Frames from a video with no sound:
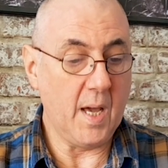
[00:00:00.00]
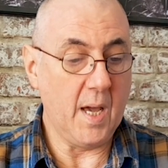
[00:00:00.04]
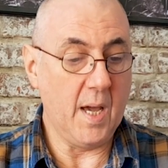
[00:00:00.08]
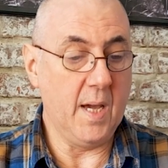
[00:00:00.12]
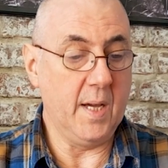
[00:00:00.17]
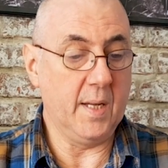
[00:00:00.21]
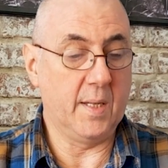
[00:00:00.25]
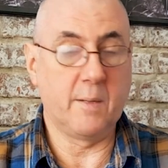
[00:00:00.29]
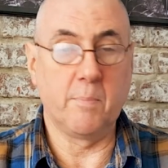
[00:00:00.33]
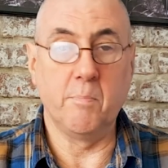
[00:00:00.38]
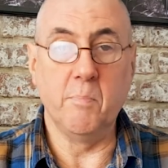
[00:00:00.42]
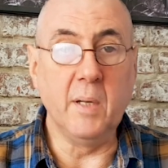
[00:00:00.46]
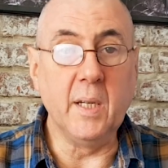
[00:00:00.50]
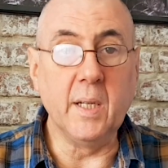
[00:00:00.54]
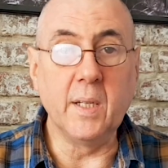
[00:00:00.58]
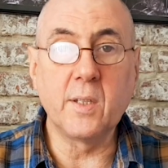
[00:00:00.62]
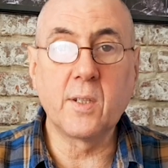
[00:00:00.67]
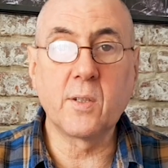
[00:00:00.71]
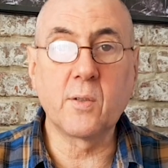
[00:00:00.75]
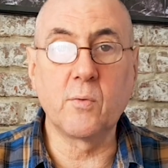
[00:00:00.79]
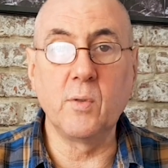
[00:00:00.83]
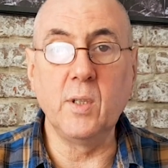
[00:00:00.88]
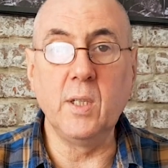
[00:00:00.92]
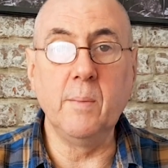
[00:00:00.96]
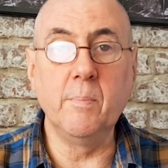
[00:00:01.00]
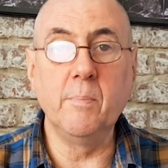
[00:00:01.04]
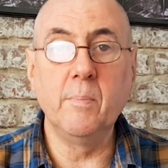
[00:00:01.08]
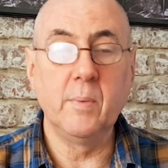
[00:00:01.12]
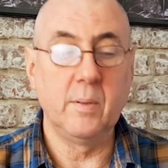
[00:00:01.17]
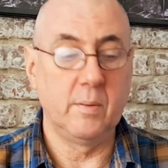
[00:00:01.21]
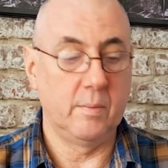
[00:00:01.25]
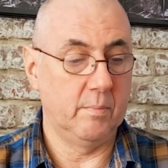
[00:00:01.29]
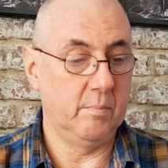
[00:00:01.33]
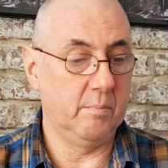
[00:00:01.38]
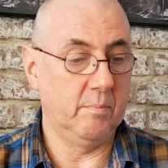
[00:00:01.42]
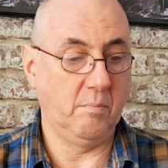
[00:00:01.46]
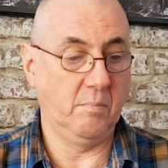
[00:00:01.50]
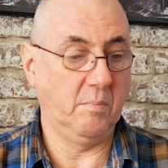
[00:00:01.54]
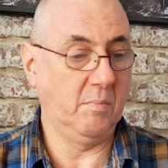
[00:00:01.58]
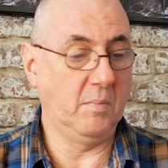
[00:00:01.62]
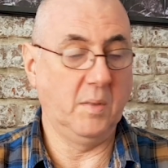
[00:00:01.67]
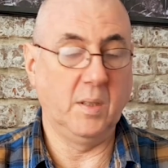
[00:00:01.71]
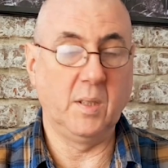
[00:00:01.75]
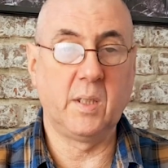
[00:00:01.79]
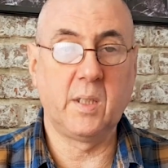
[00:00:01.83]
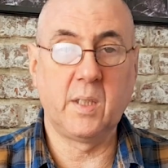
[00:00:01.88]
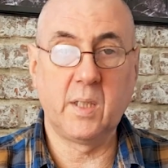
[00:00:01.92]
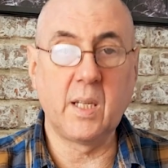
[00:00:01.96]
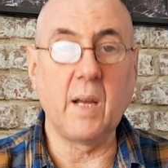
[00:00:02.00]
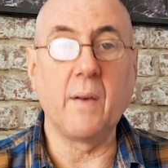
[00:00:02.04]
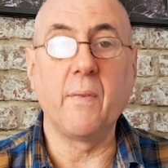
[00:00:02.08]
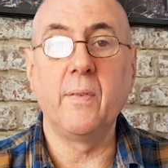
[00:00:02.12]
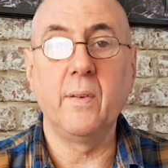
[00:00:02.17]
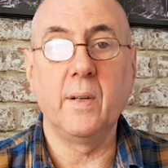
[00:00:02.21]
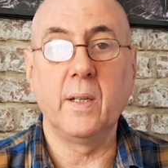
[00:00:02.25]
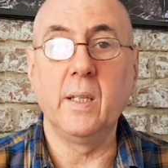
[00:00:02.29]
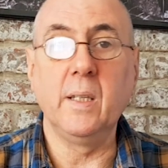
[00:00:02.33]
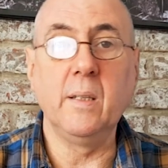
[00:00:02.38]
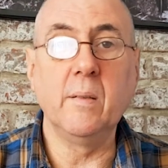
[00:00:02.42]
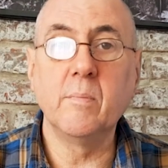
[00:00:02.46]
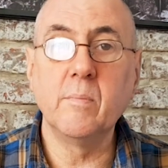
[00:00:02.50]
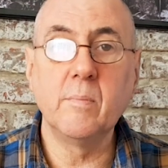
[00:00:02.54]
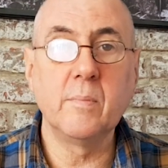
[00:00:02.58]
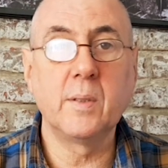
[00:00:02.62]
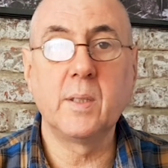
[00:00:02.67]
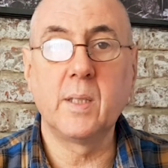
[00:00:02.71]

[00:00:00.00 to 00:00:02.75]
it's mainstream. It's definitely